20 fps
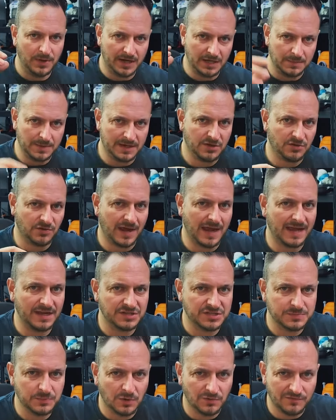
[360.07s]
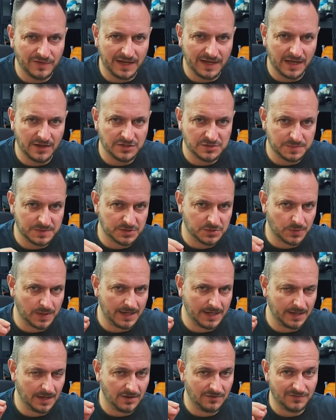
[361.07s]
to be creating some more videos
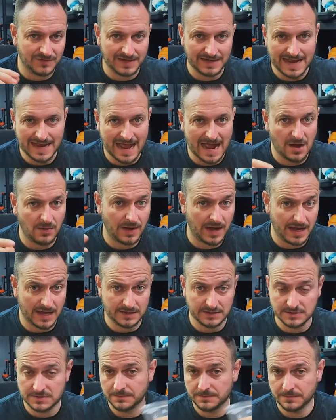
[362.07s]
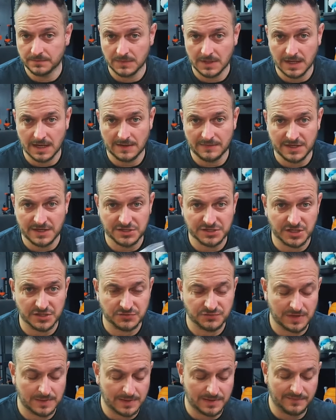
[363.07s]
between hopefully now and the East
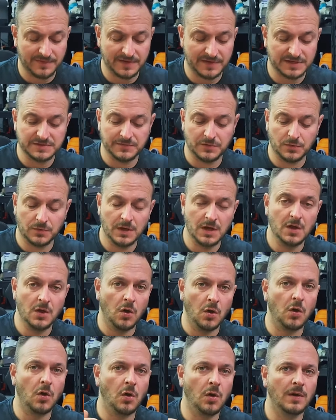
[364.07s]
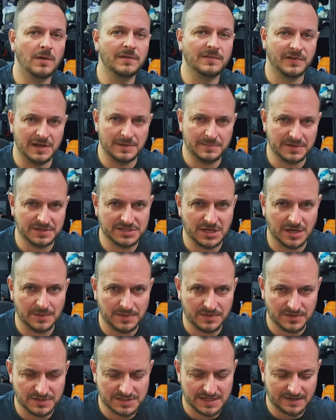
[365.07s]
Coast Rep Festival, or
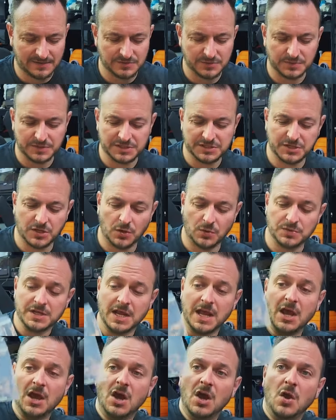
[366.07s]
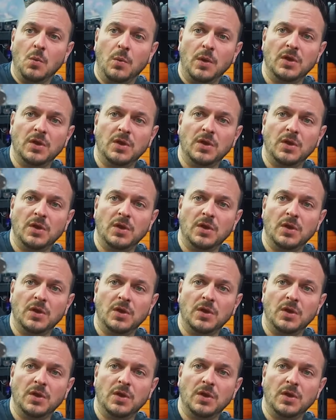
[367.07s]
3DPrintopia is now what it's called. We